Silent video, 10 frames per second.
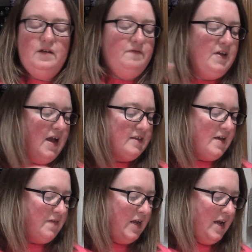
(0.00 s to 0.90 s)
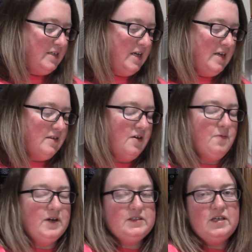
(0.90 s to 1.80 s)
If you guys have any ideas on
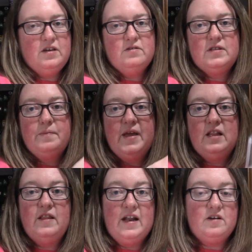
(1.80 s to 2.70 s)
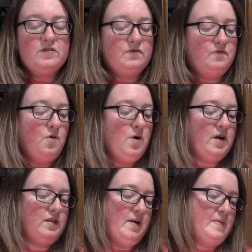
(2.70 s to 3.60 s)
what to use the big letters
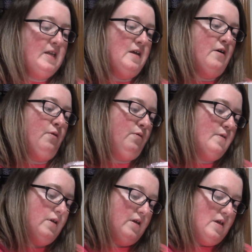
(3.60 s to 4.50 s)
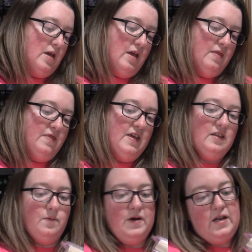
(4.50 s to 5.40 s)
for, let me know.
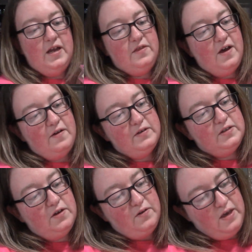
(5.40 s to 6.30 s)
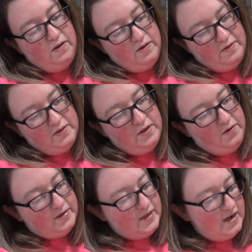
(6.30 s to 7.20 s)
This one I thought was so cute. I was so
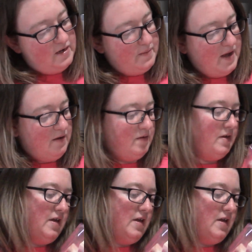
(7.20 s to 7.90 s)
excited about.